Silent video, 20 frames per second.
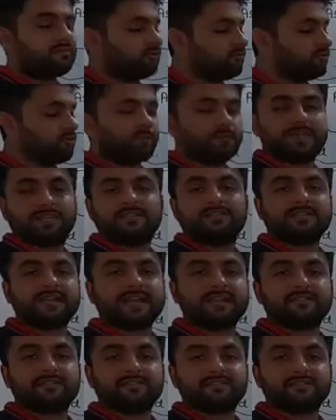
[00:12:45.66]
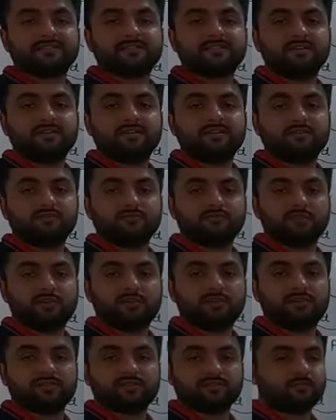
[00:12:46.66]
2 page like this to
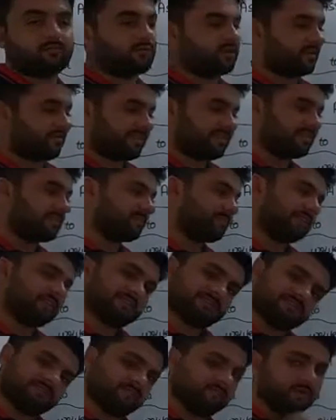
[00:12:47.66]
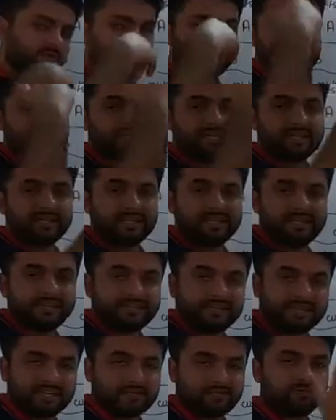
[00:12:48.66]
solve the sum. Okay, when the page is over, we will again
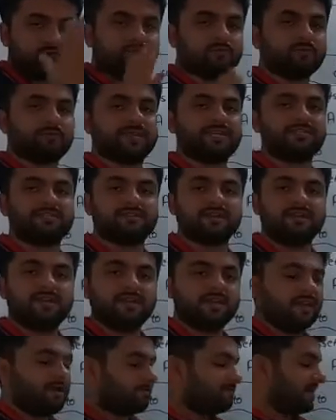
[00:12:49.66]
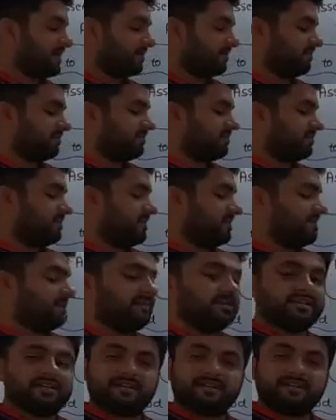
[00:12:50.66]
take 2 page. But
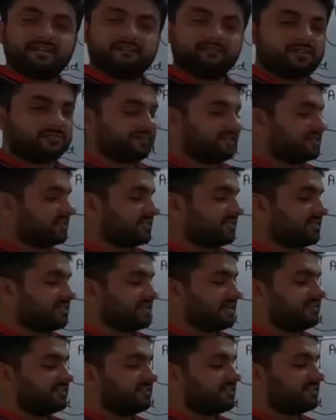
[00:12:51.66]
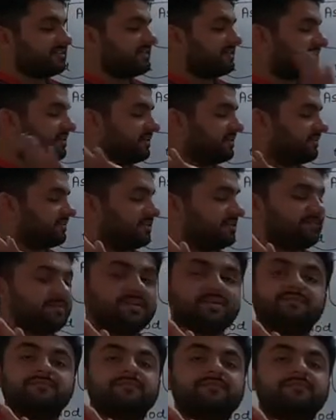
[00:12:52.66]
here it will be journal entry and here it will
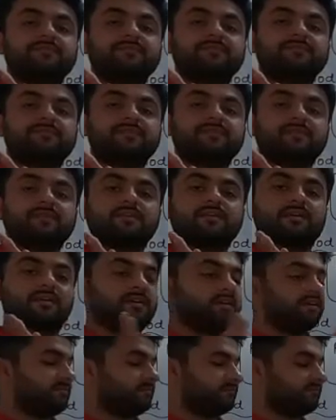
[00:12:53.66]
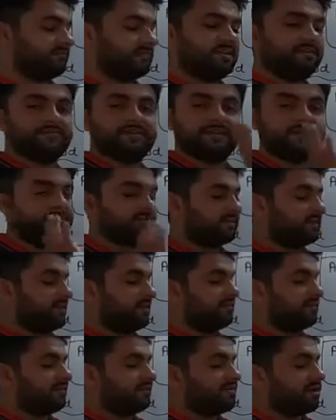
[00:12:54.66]
be
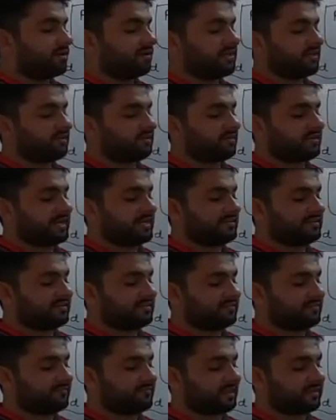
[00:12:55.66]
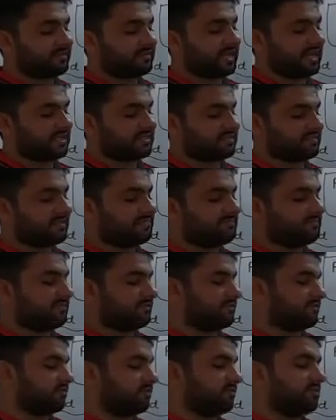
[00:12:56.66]
effect. We don't have to write this effect, cash comes
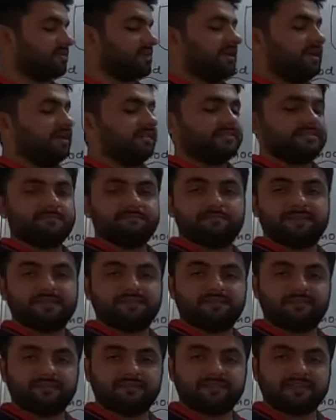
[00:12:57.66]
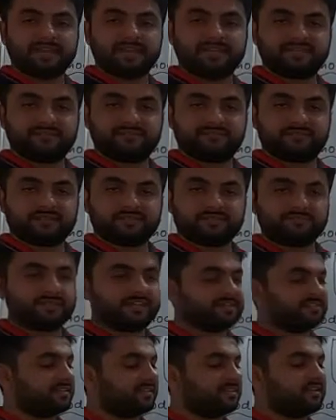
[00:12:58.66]
in order. Simply we will write in first
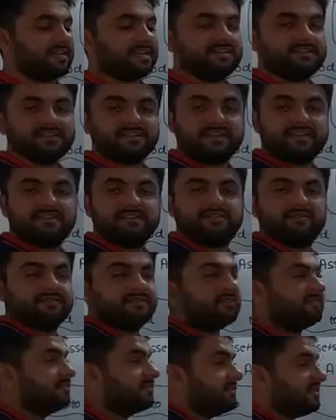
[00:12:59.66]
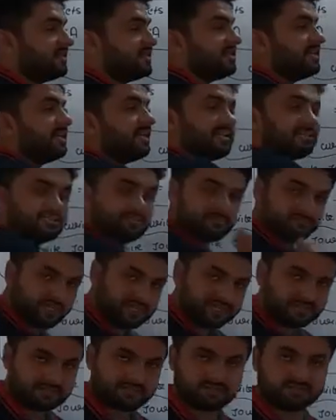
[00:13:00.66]
page journal entry and nearest
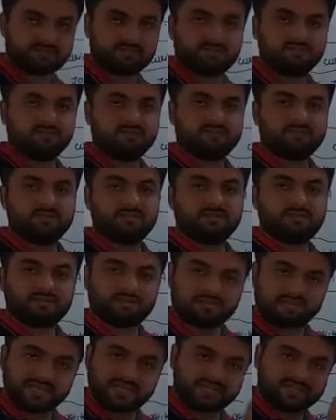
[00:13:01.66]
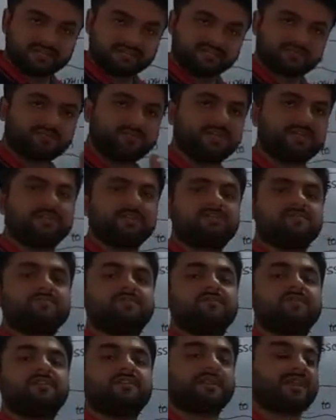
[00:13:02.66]
page
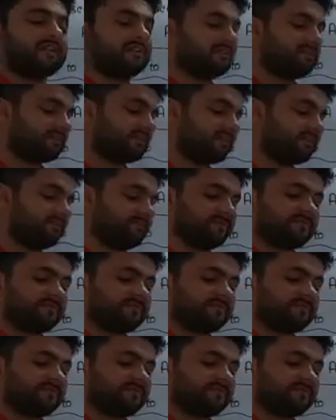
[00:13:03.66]
we will write the